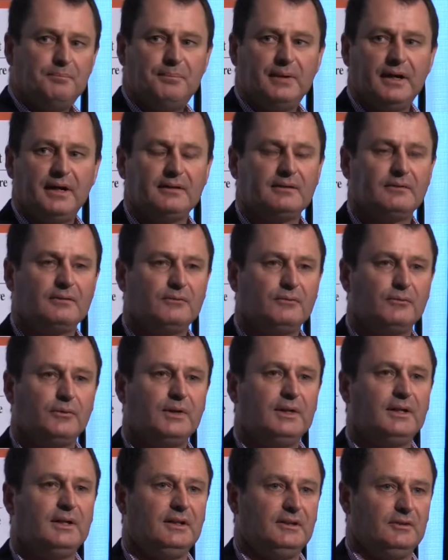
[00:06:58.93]
but
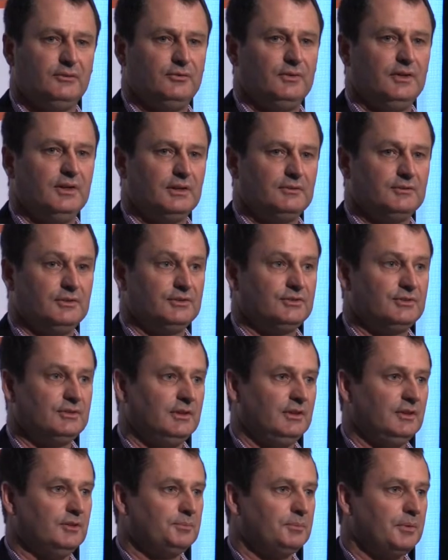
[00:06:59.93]
really the feel of us
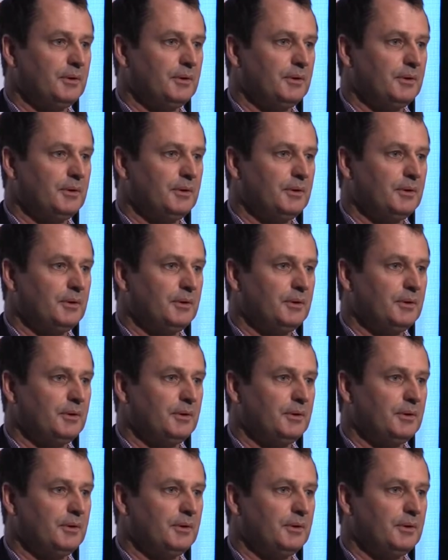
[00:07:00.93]
is